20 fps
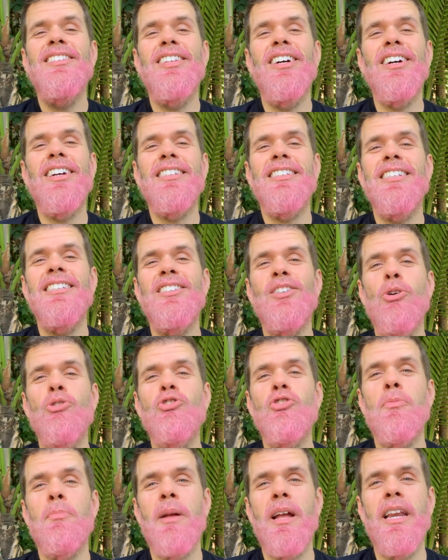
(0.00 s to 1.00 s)
took to
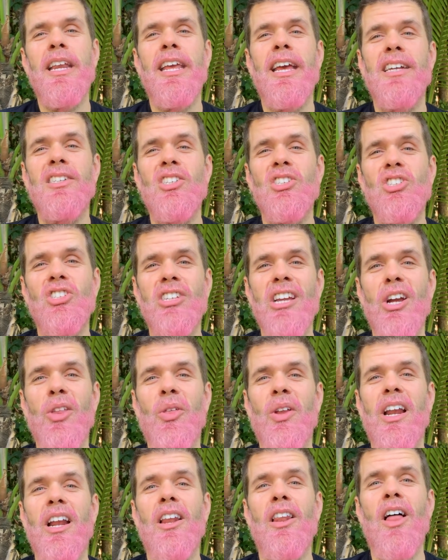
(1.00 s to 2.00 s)
social media to share
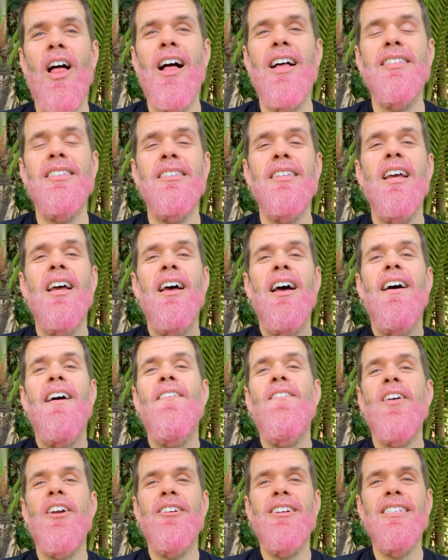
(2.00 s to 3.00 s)
that he lost
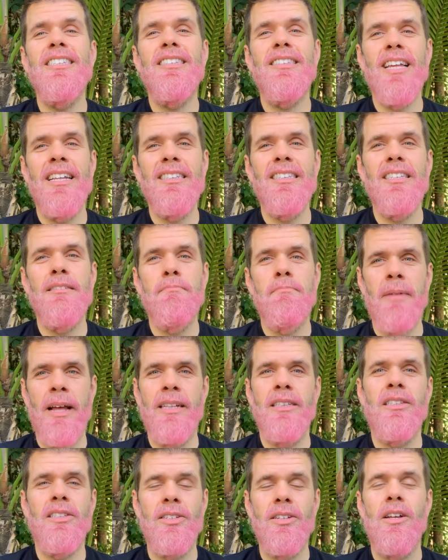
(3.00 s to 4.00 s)
a very
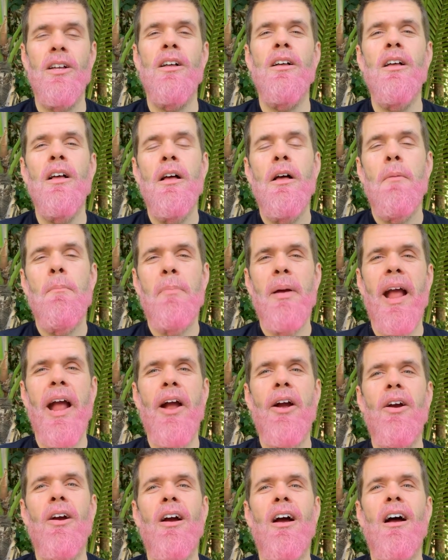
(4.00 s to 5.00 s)
sentimental
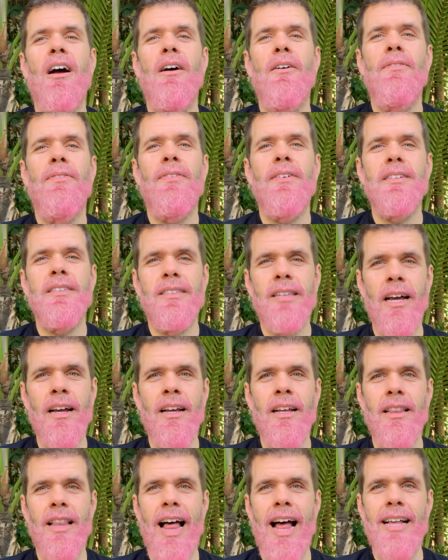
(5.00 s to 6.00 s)
pair of
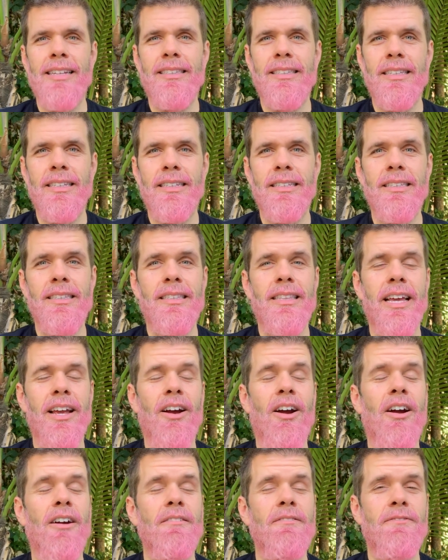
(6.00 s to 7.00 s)
sunglasses. They
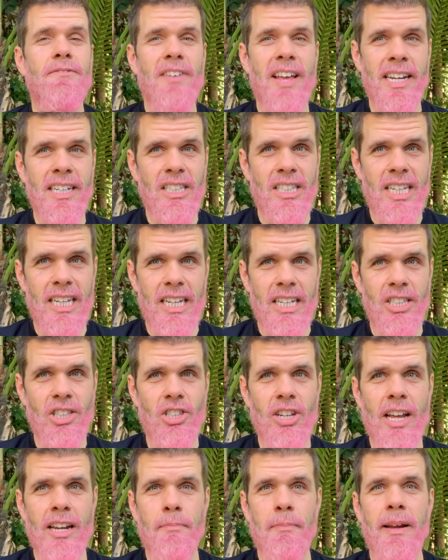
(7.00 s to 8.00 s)
are
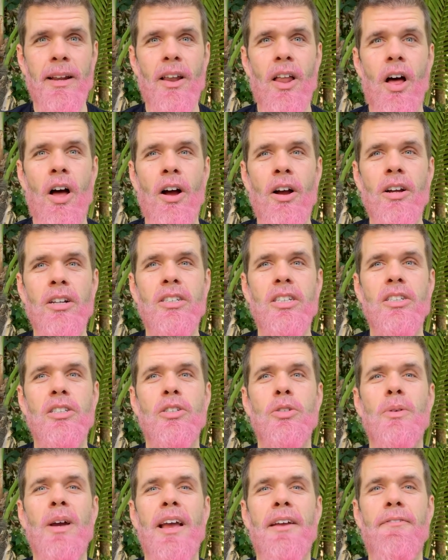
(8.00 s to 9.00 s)
vintage and belonged
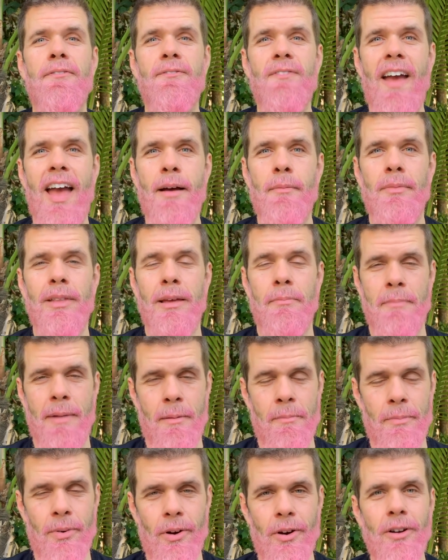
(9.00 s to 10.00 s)
to a family
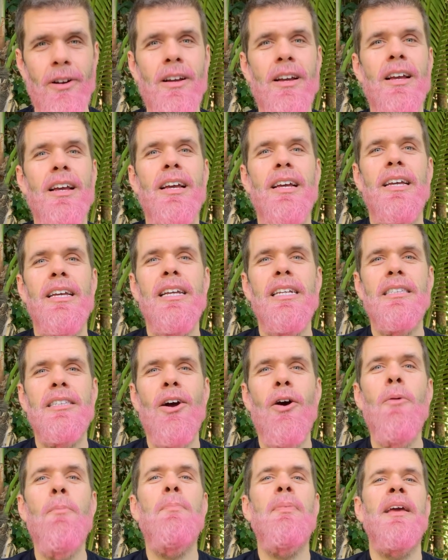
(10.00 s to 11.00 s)
member. He is
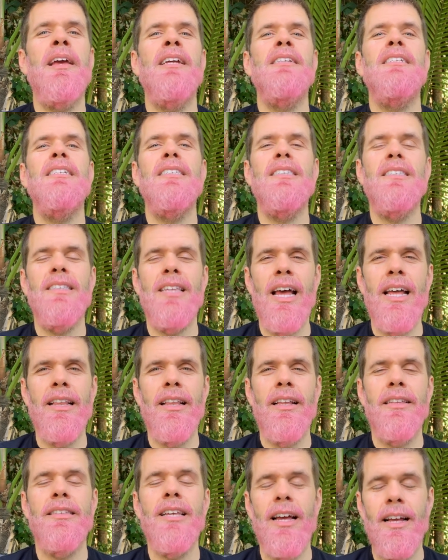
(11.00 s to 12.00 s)
hoping to
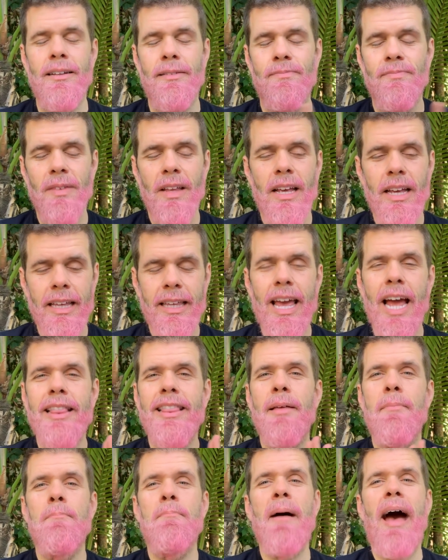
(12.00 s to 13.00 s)
set to get
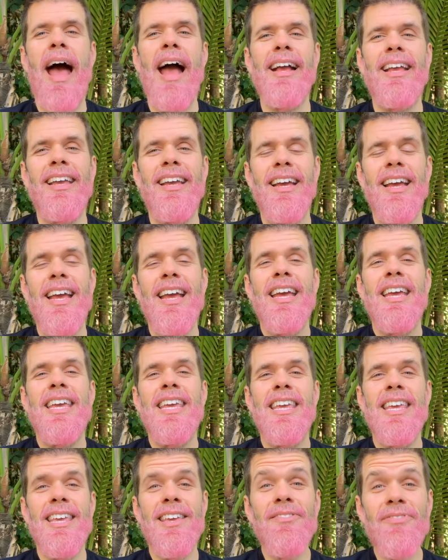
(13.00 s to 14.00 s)
them back.
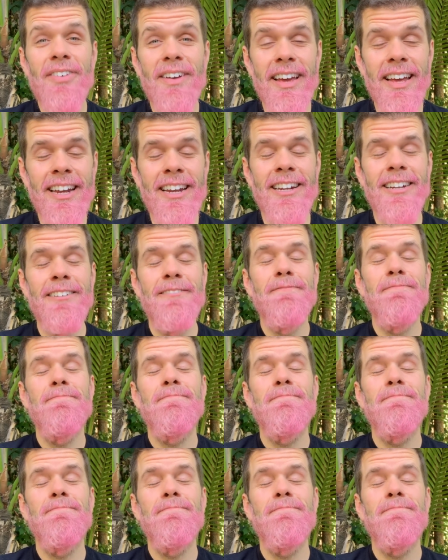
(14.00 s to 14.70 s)
He even